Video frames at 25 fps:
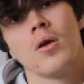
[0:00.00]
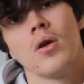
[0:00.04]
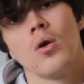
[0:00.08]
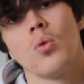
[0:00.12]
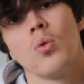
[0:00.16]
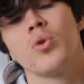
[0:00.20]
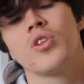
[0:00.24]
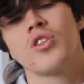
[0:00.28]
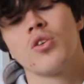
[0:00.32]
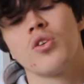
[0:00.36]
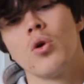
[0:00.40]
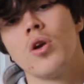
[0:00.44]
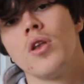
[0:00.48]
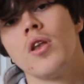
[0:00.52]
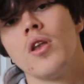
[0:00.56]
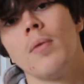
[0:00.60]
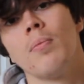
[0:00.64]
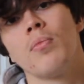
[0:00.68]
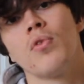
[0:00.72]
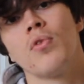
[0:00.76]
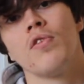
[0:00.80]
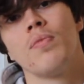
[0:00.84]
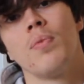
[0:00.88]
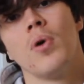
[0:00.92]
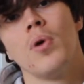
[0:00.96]
We saw a
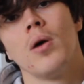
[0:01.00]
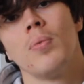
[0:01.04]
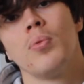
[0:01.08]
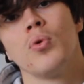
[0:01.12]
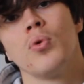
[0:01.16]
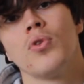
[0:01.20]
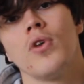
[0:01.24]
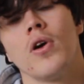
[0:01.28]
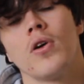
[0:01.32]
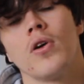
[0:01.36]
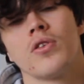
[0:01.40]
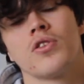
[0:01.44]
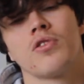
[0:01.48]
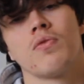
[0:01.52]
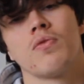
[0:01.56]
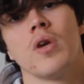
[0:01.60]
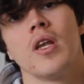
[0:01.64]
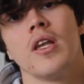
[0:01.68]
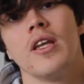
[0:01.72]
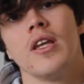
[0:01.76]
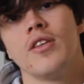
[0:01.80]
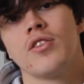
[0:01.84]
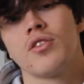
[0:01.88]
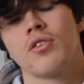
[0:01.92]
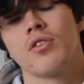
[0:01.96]
number of purple dunks
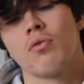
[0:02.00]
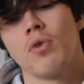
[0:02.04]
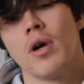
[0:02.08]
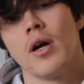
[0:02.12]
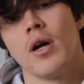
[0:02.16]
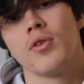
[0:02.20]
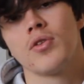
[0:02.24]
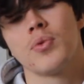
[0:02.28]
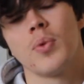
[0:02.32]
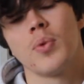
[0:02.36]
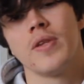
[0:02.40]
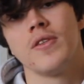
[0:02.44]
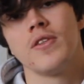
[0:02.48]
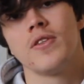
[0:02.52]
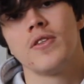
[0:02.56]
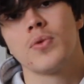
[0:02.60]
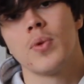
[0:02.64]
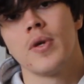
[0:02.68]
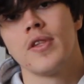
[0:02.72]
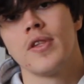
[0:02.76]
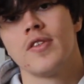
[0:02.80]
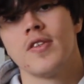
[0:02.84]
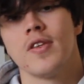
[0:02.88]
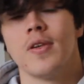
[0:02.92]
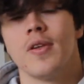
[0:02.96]
released throughout
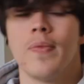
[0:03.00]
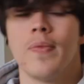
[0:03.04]
2020,